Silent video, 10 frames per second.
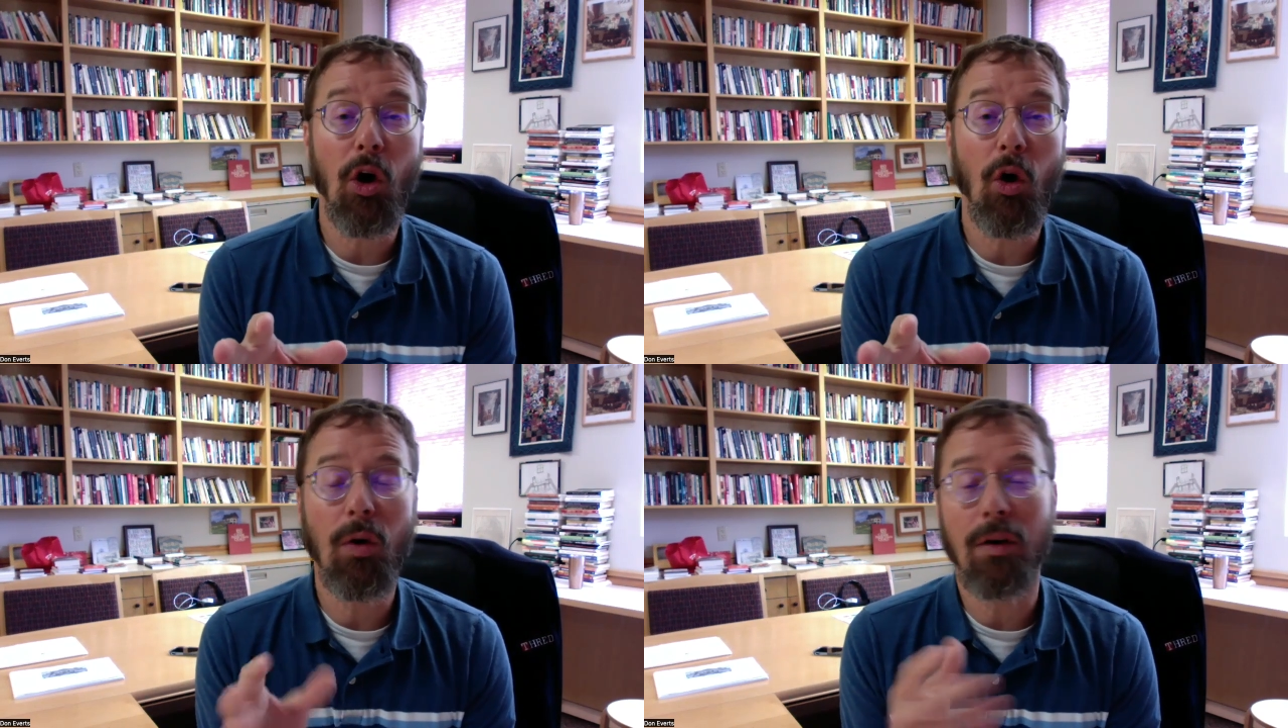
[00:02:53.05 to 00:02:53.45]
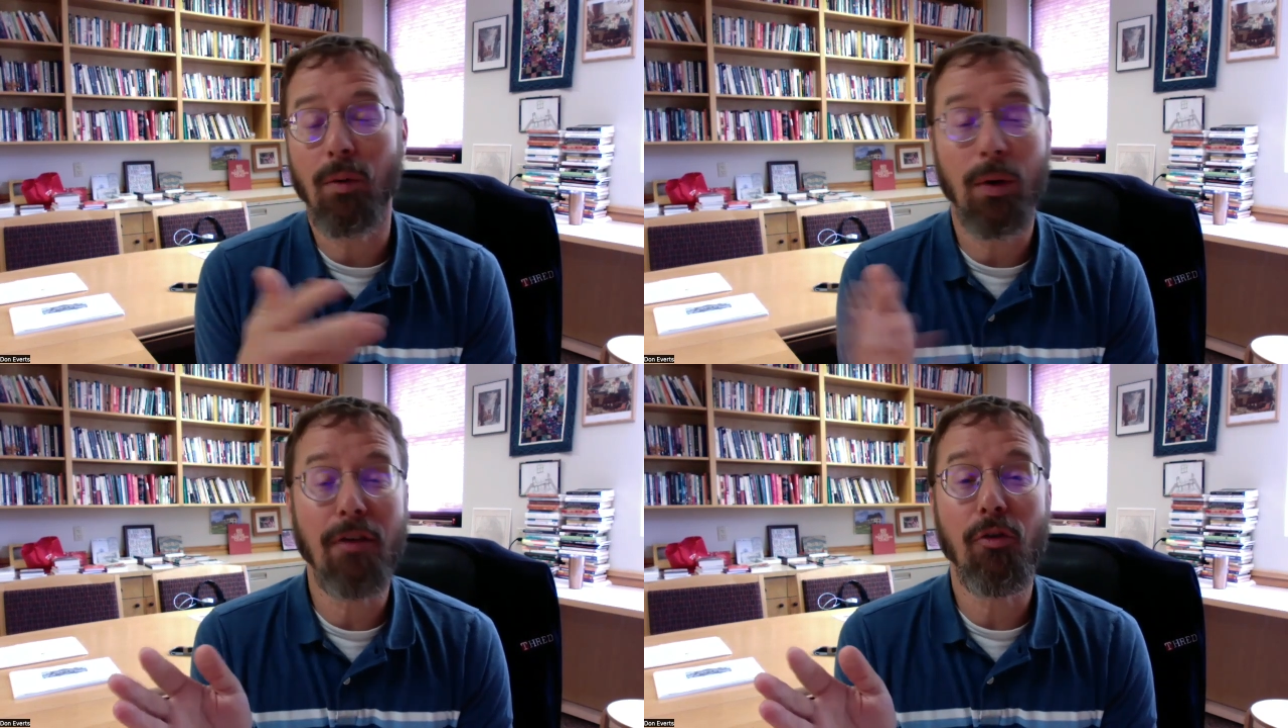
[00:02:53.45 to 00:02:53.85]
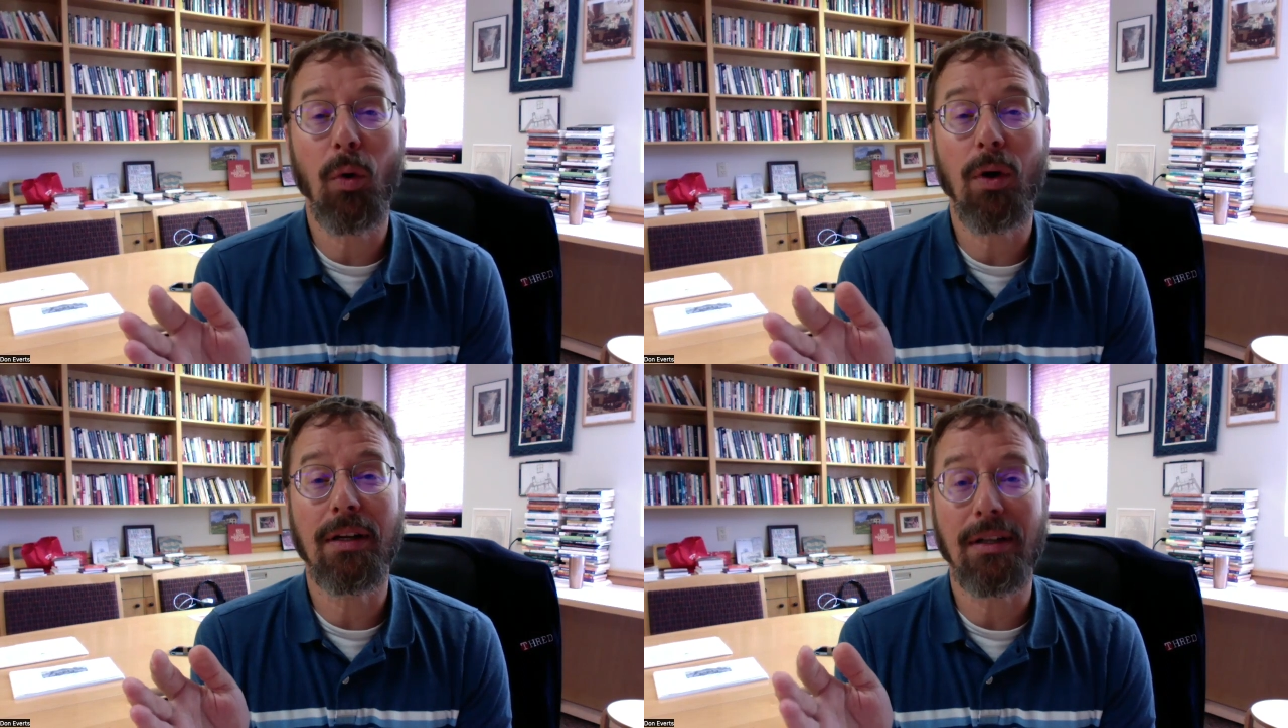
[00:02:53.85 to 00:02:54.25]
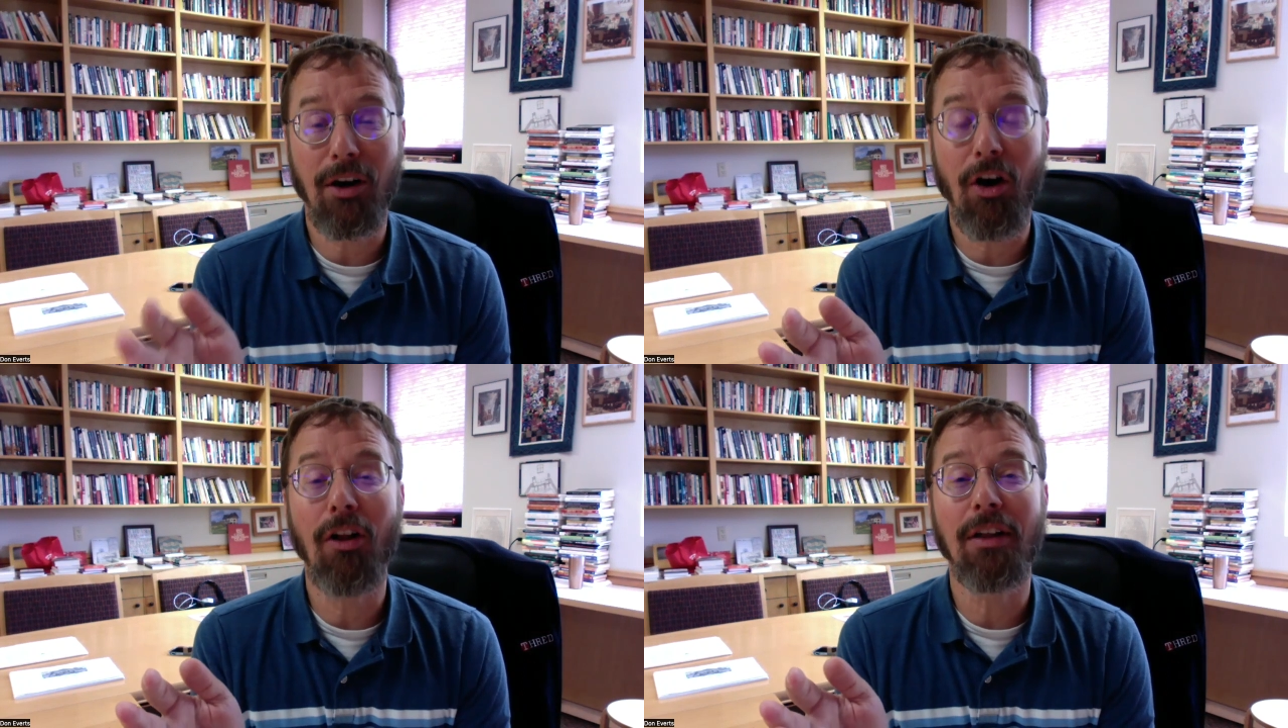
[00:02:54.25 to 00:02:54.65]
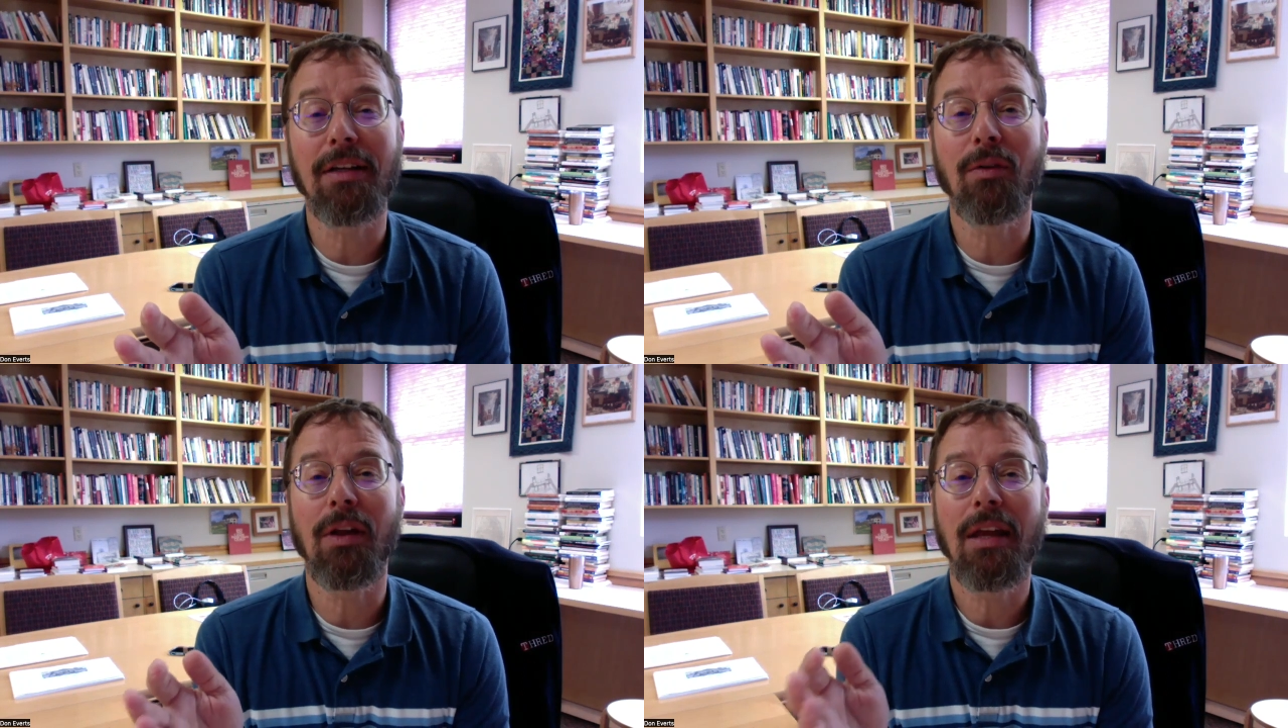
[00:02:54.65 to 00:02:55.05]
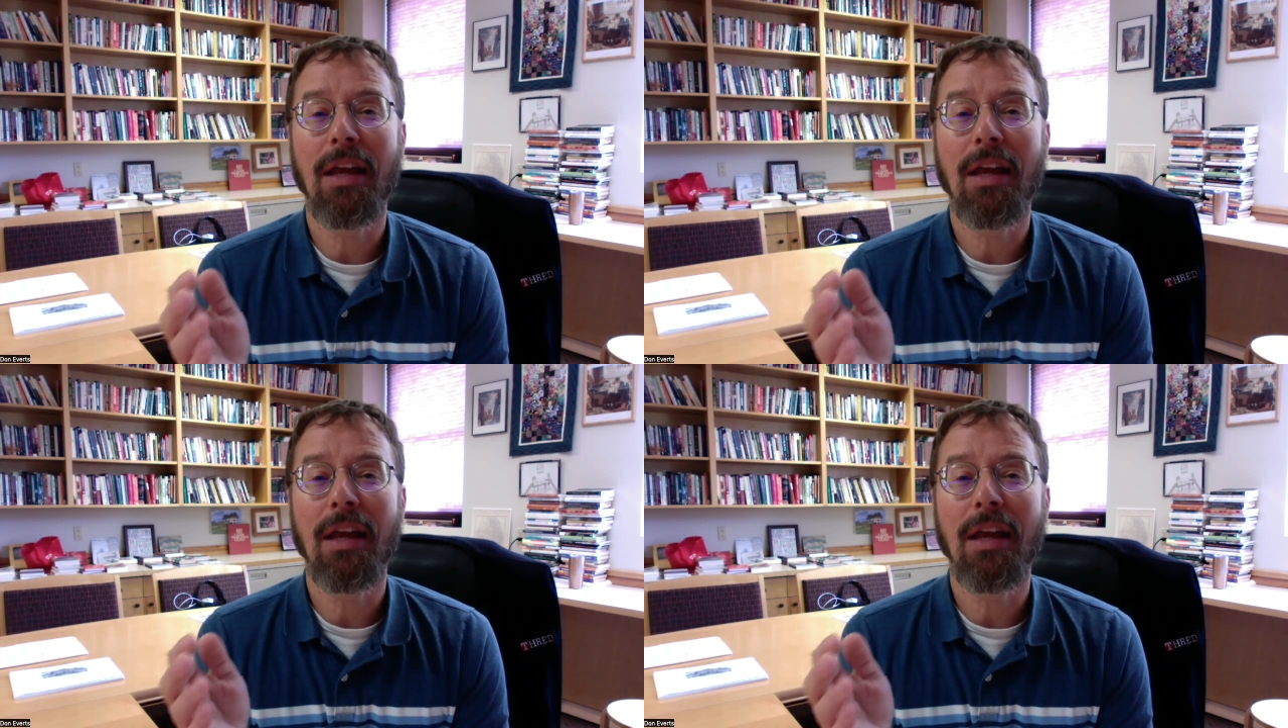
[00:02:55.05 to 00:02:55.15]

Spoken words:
or whatever we're going to call it.